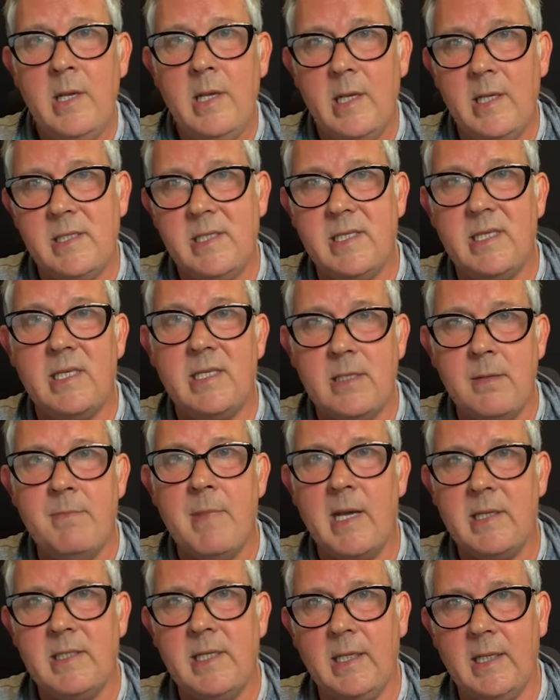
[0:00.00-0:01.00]
is
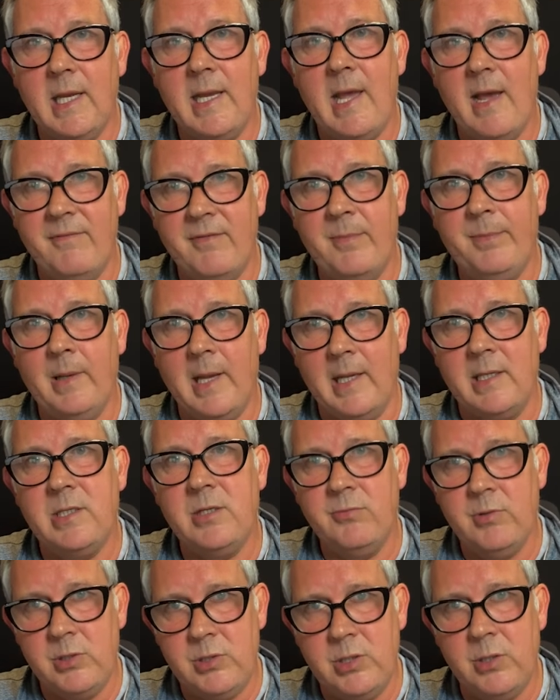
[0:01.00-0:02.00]
systematically have a plan
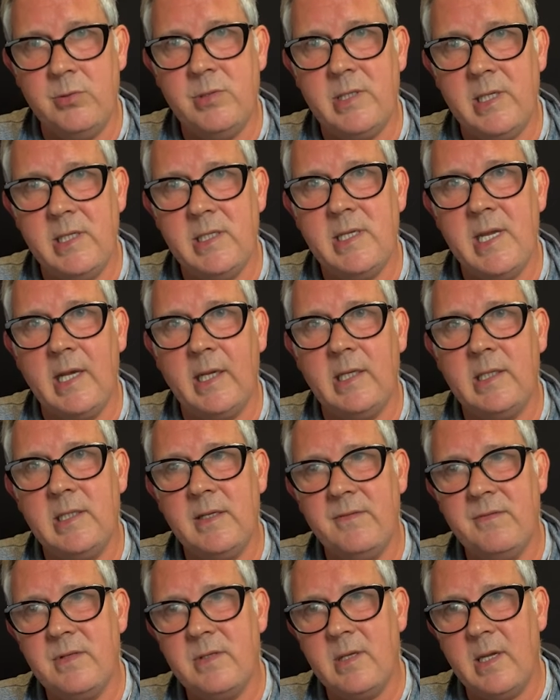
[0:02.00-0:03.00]
to reduce these
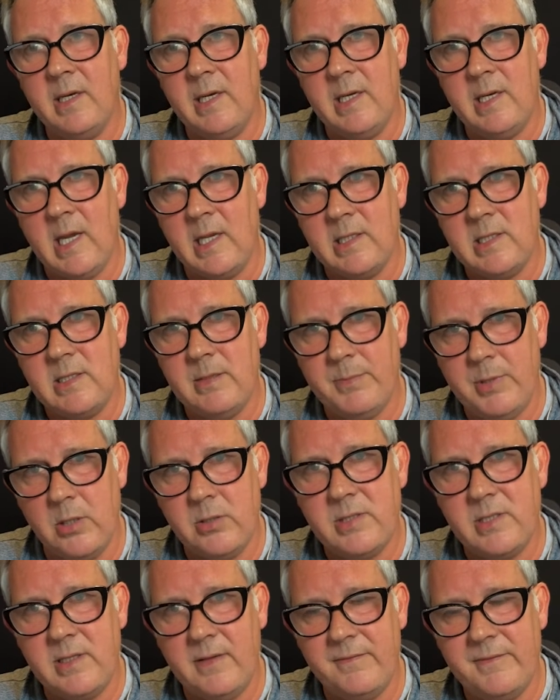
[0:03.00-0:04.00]
negatives and enhance the
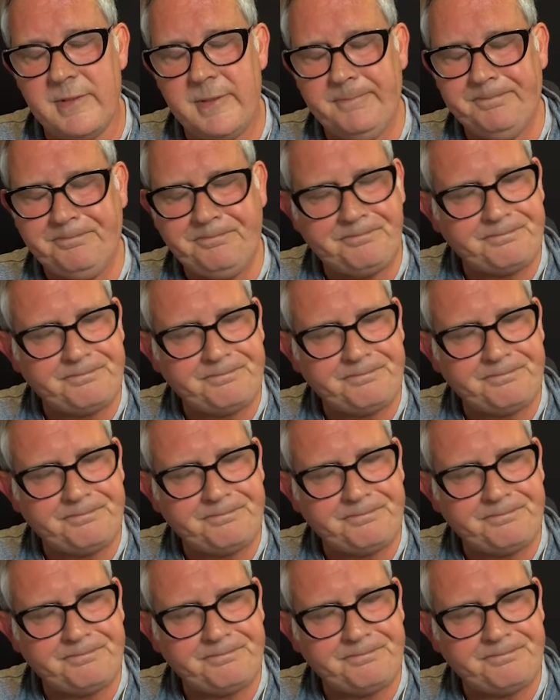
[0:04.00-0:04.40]
positives.